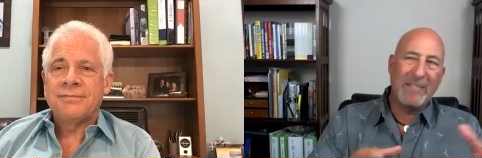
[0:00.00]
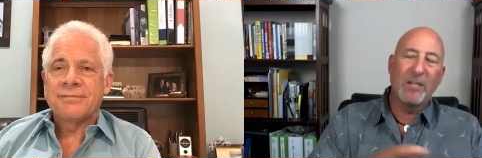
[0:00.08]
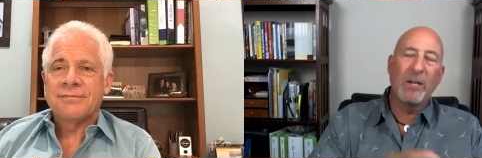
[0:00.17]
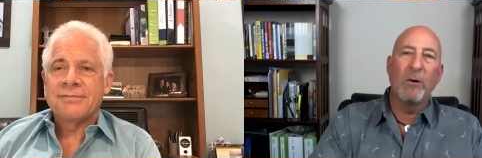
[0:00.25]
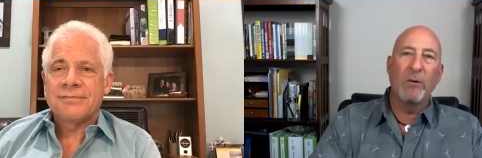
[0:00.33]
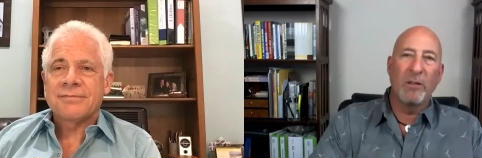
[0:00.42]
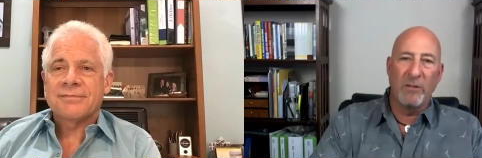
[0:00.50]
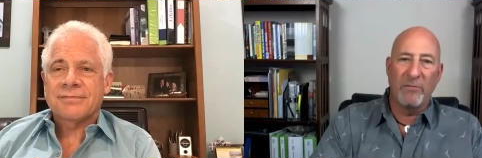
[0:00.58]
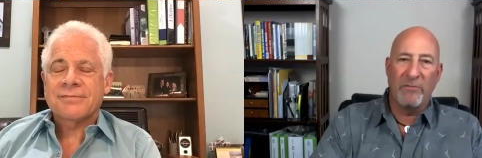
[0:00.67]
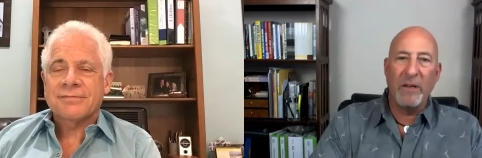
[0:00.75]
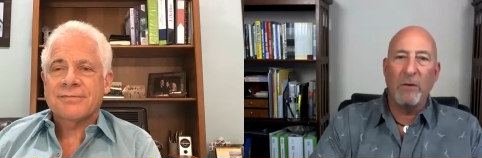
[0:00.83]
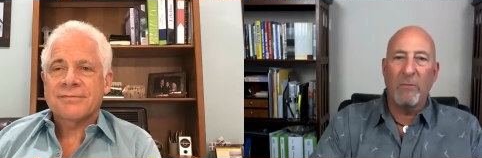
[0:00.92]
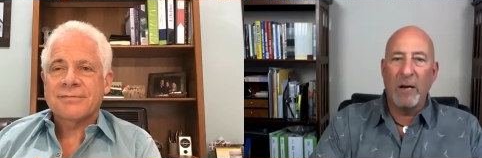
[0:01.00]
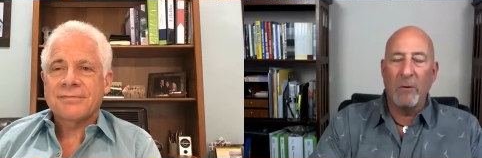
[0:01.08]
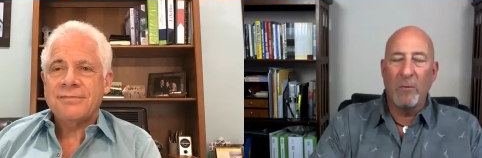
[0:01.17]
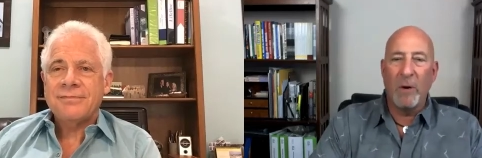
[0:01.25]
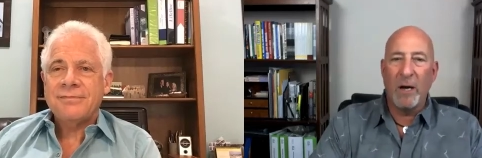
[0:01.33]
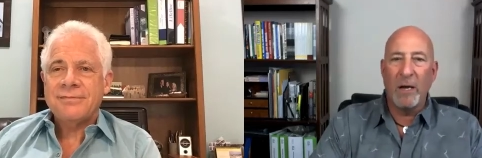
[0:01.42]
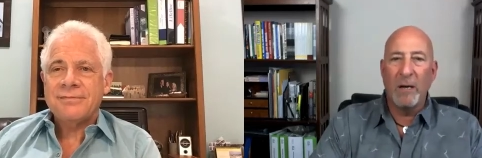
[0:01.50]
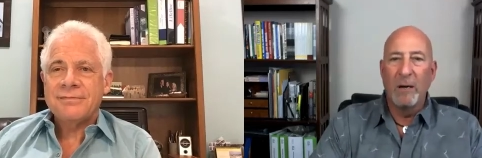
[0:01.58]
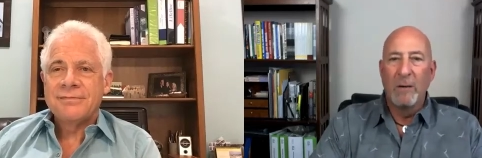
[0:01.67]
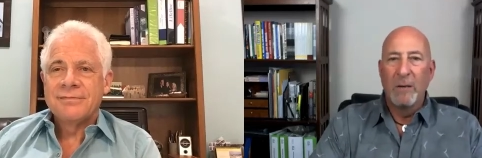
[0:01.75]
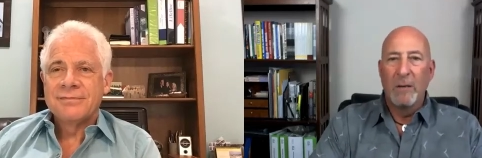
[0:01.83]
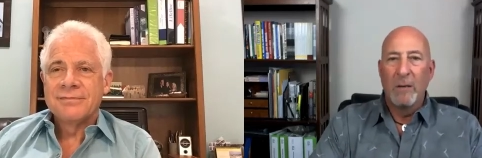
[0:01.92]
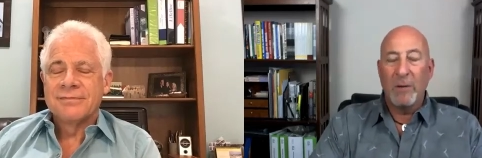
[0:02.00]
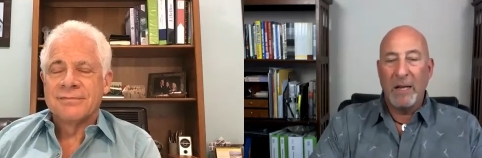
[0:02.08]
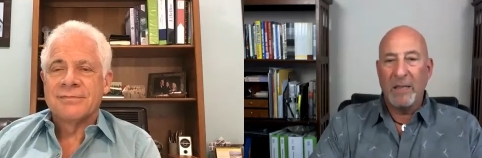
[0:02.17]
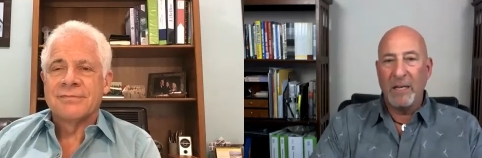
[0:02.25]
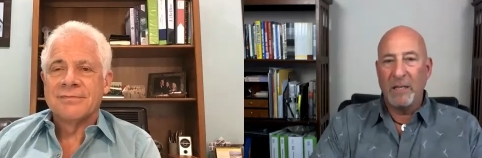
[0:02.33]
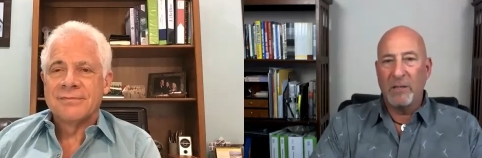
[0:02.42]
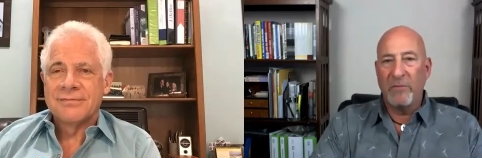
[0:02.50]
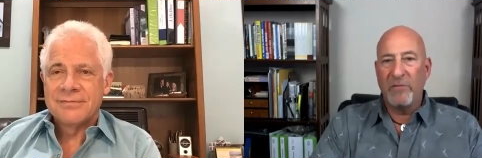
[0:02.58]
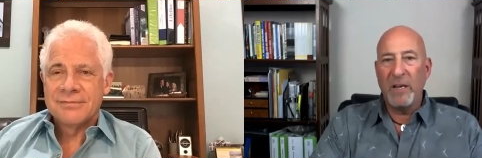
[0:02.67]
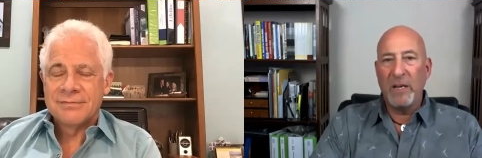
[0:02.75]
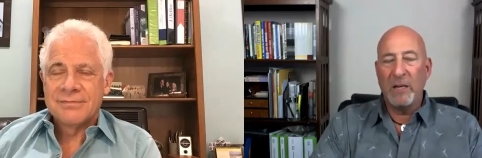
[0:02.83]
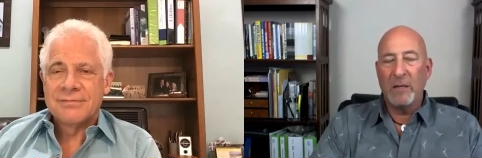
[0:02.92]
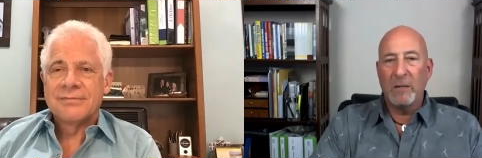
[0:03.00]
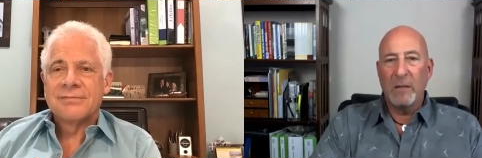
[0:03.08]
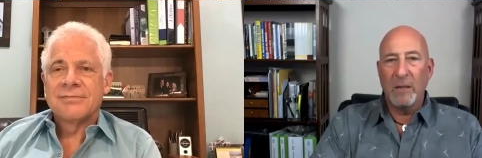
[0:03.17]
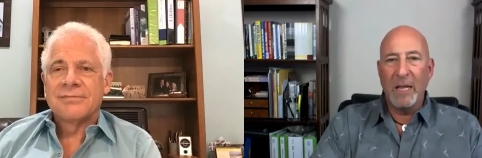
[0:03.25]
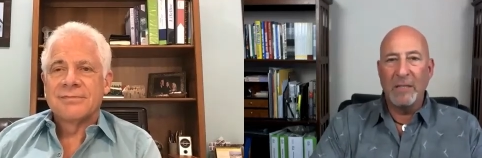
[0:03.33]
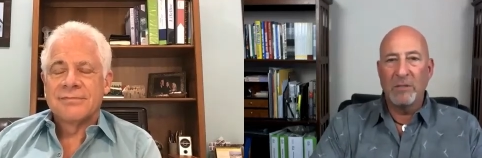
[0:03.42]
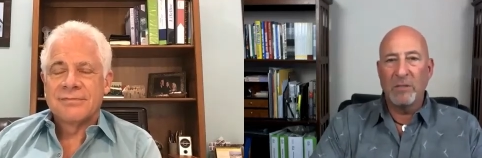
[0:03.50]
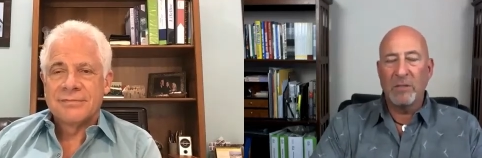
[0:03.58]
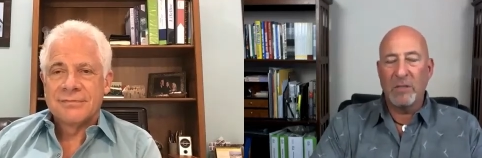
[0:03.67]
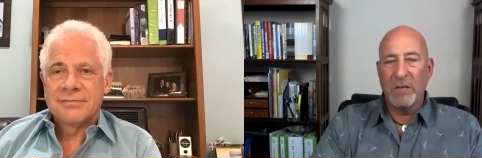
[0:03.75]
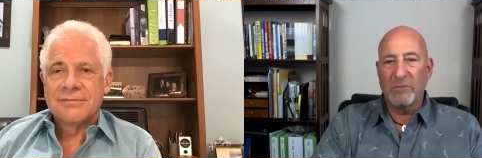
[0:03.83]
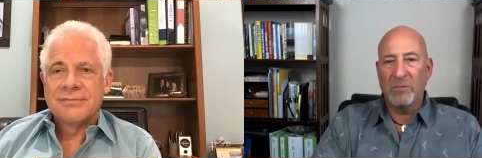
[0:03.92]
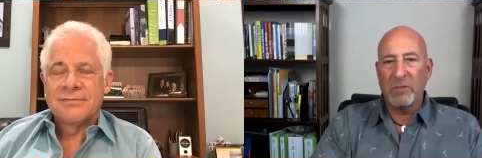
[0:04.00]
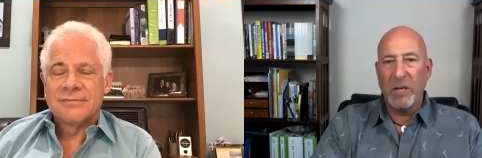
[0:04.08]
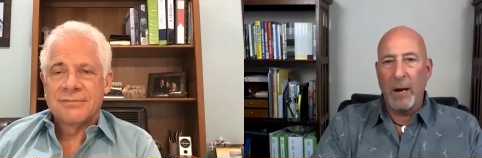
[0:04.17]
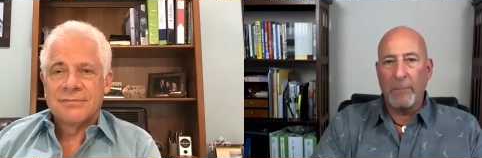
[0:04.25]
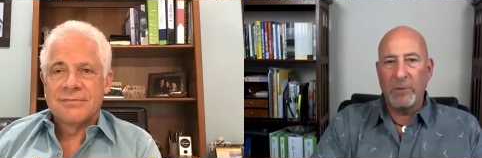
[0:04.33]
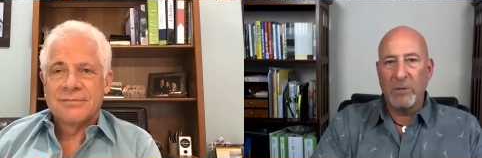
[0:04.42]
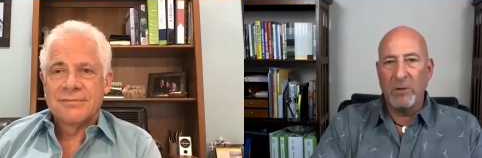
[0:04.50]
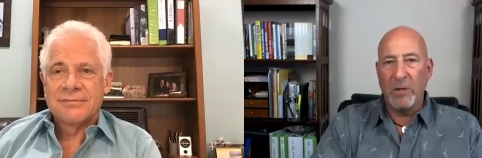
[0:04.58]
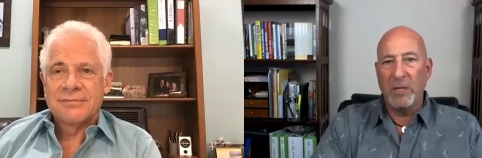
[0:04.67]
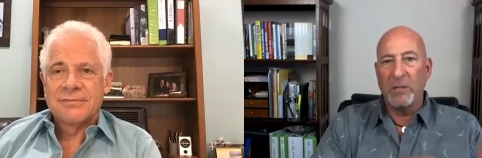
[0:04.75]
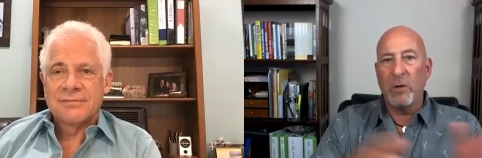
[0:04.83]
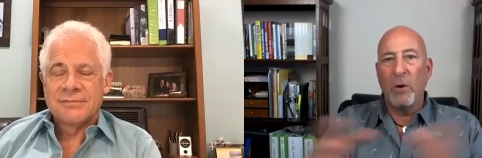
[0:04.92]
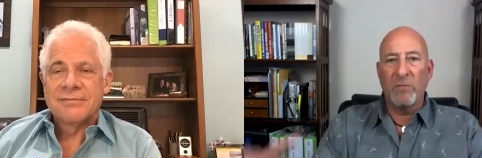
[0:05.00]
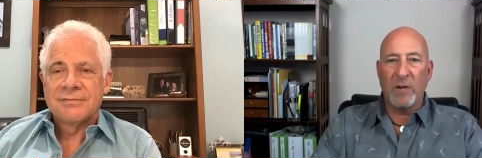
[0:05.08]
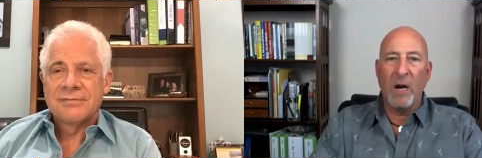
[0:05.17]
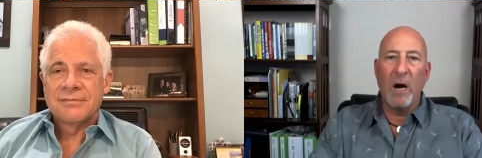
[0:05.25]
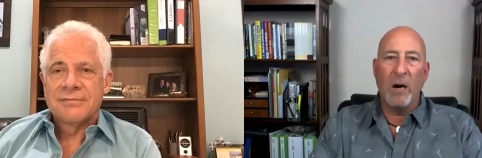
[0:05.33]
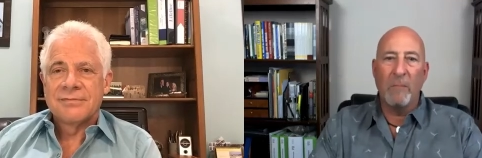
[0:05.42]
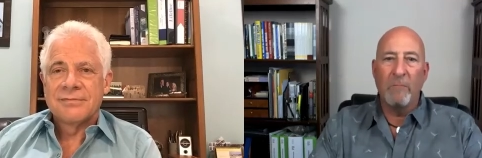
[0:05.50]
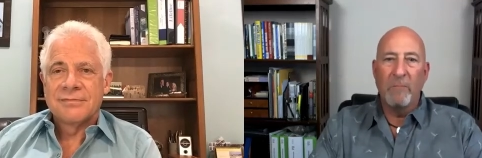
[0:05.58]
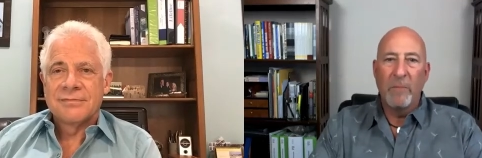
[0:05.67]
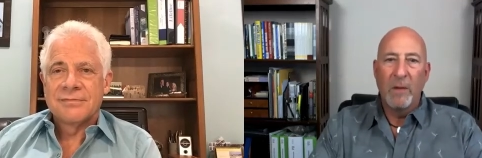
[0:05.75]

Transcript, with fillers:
Speaker 1: to go to defeat right away. But I mm-hmm. think defeat lends us, gives us the opportunity to overcome.